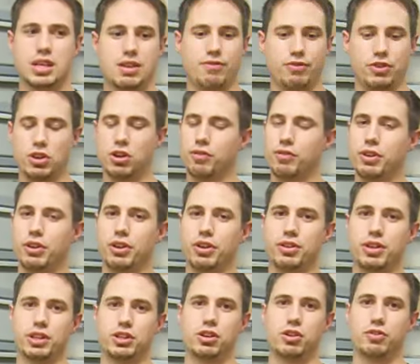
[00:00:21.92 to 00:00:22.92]
if you don't feel
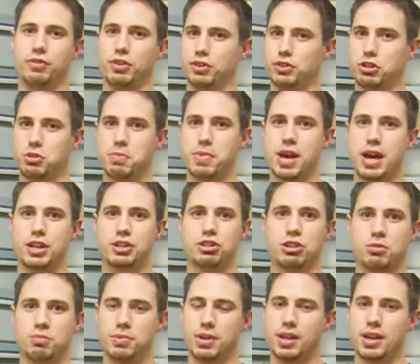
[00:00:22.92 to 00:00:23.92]
anything, don't feel too bad. It
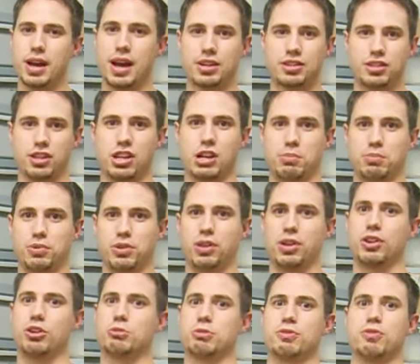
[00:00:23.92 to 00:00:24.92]
took me actually a couple of
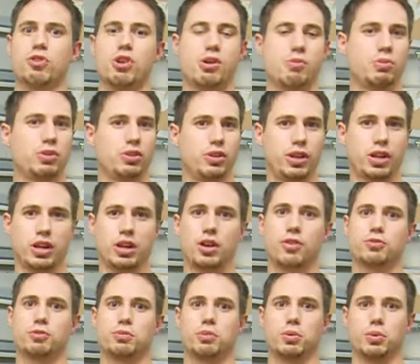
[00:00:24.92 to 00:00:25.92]
years before I really got
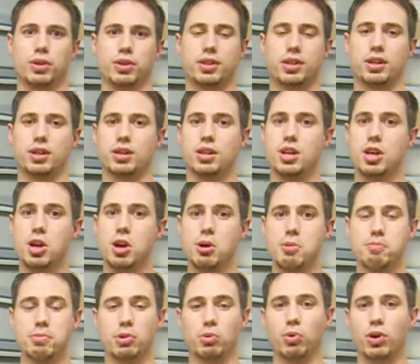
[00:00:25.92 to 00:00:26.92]
comfortable with it.
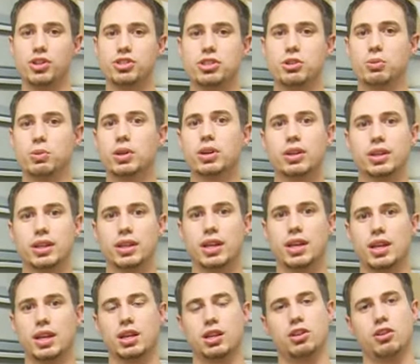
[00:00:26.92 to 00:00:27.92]
But once you really
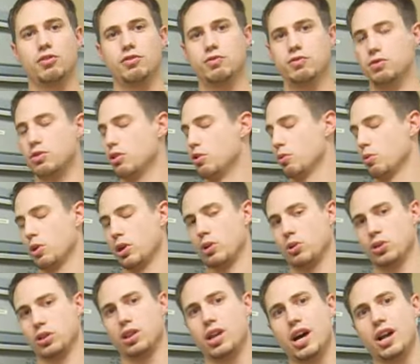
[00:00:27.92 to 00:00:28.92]
get it, and you're working
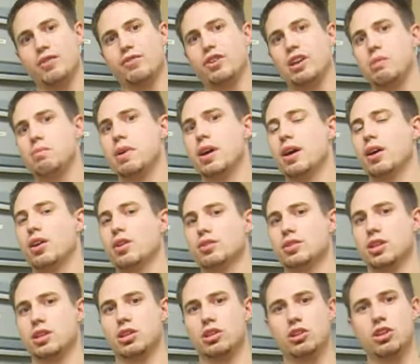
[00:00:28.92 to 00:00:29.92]
with a lot of
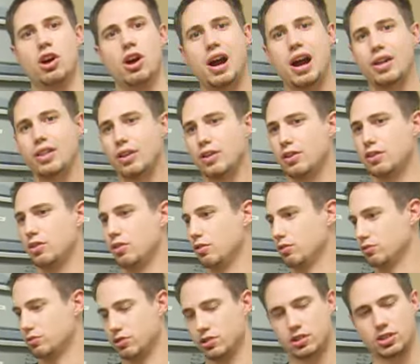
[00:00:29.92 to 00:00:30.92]
females, and you know how they, and you
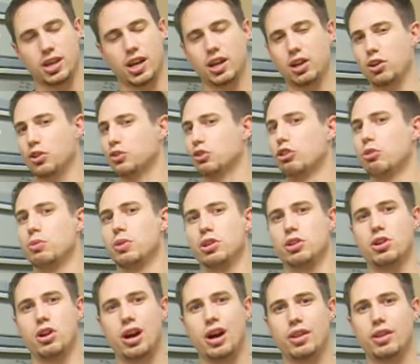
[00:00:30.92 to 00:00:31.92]
just kind of go through them and you
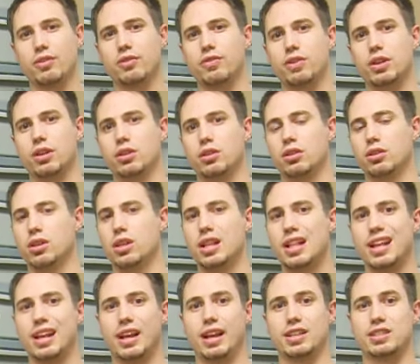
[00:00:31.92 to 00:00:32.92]
know how they feel,
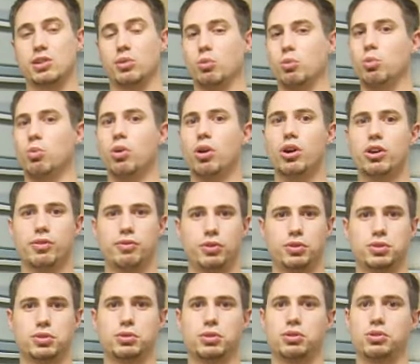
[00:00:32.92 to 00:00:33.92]
it's a
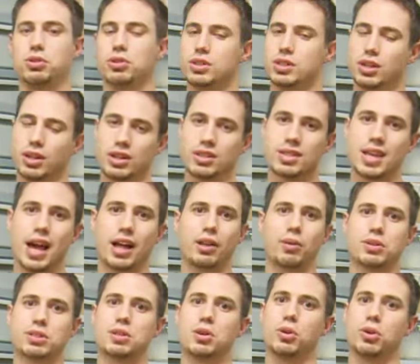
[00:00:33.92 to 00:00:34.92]
wonderful tool. You can tell exactly
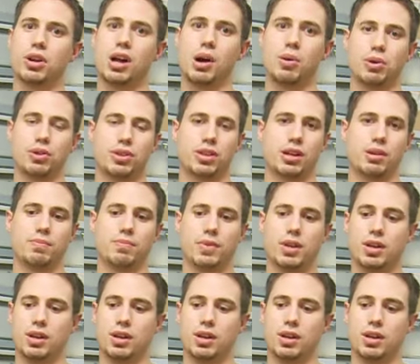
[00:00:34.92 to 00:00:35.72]
what's going on with them,